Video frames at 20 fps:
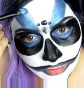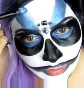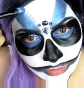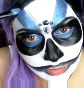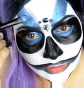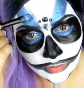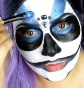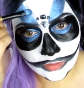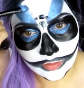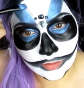as
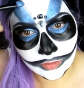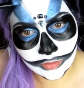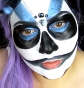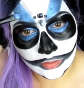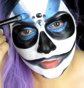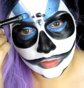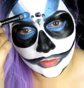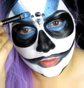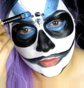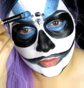
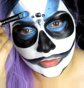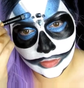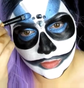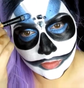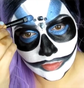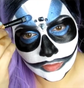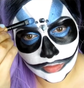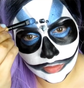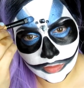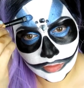possible as what
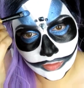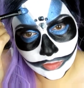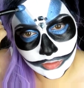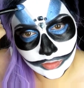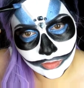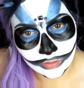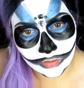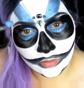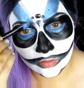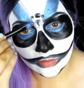I can
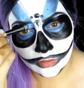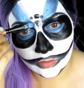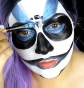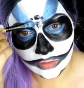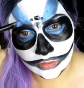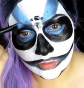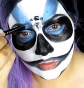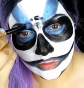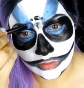see from the